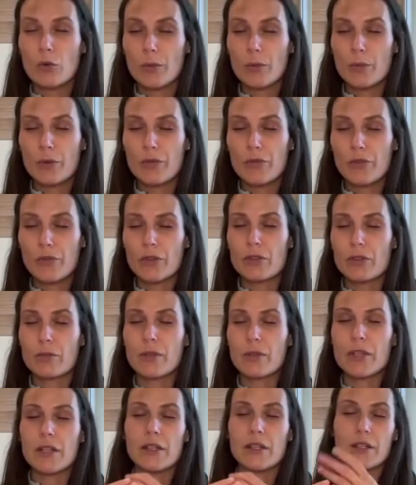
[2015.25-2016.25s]
prefer to
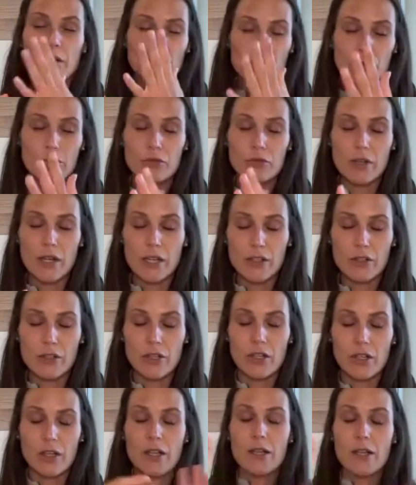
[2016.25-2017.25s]
be, in our true nature.